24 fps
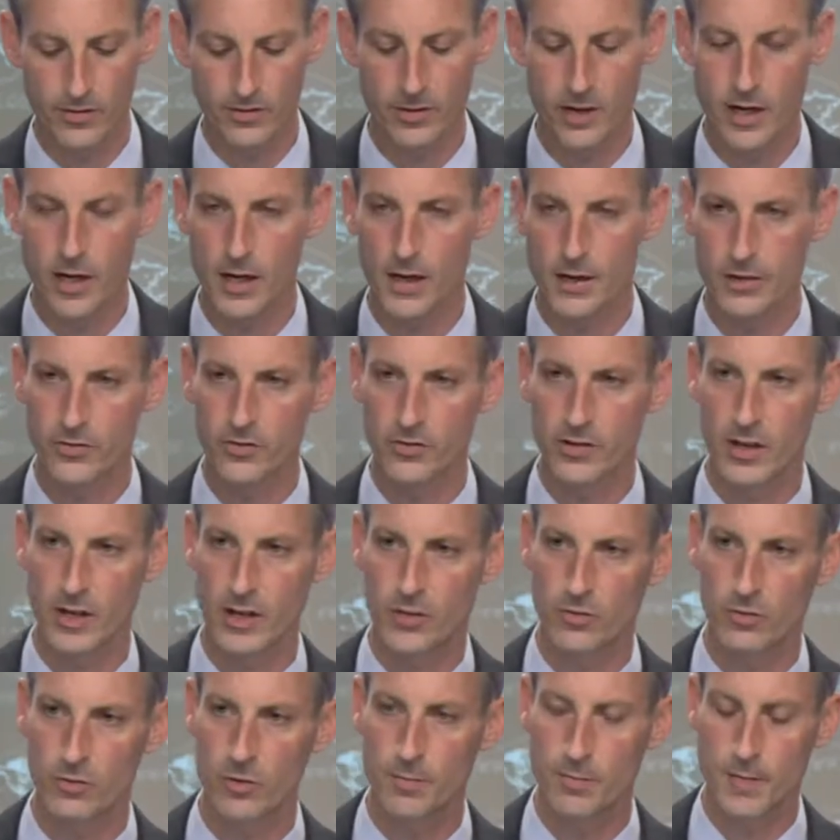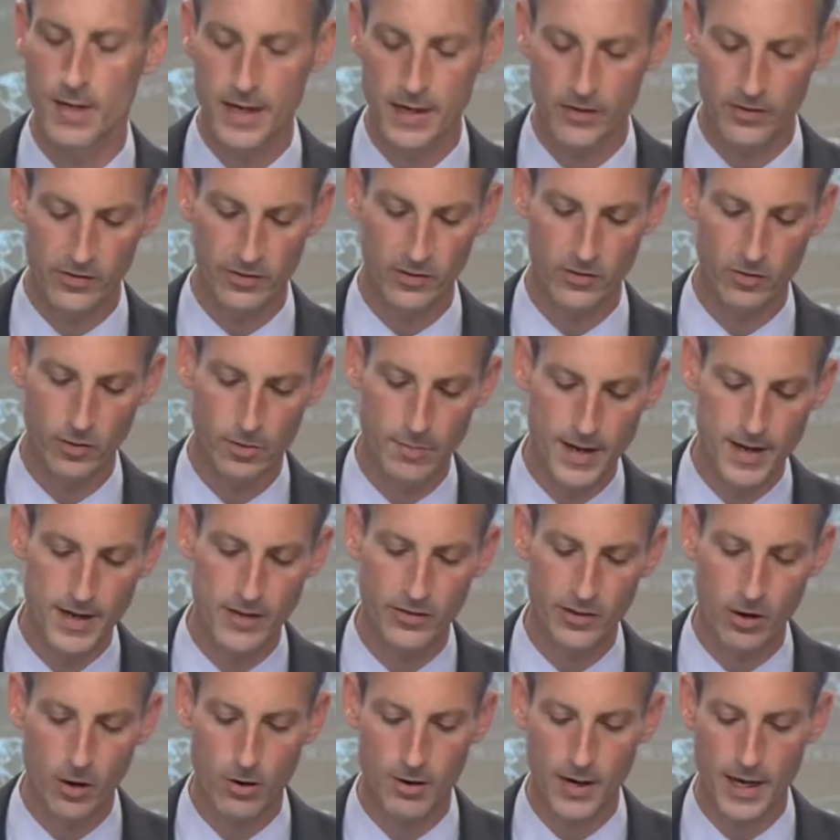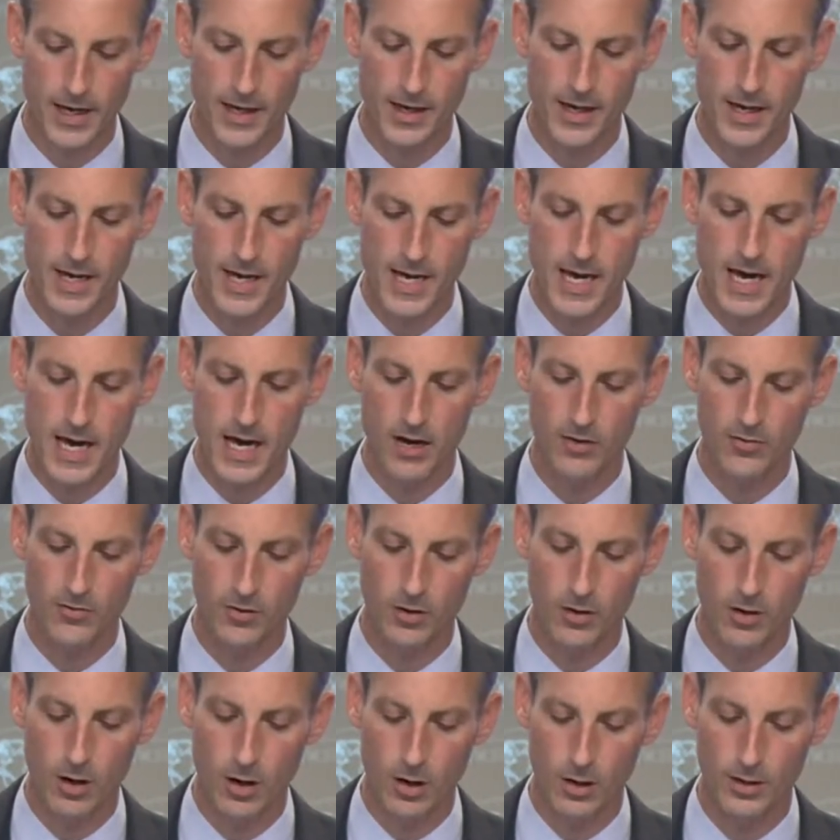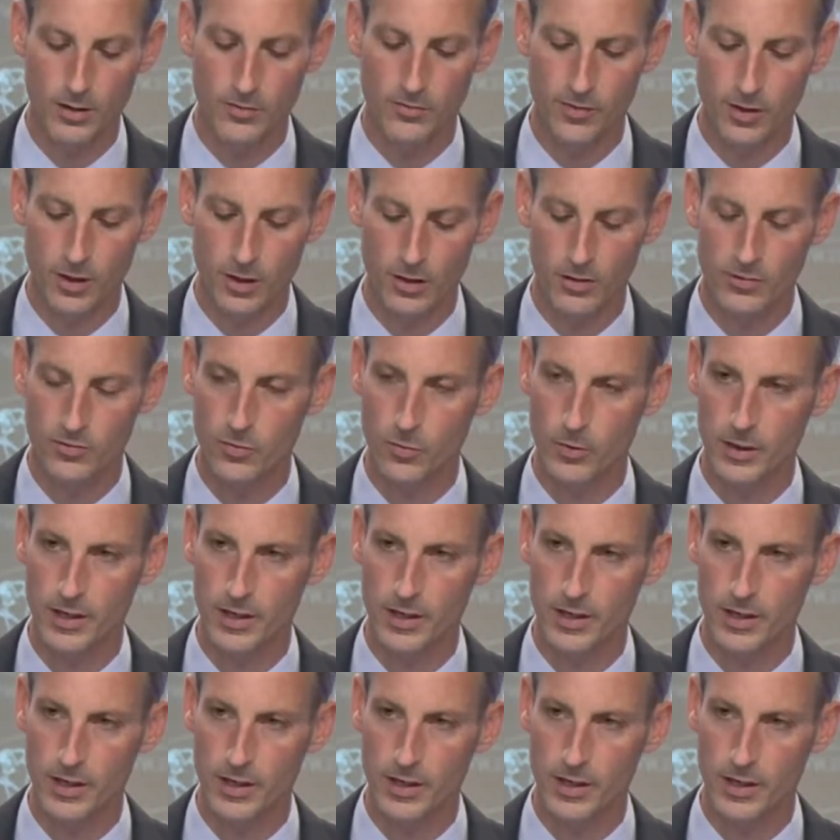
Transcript: It's caused tremendous heartache for all involved.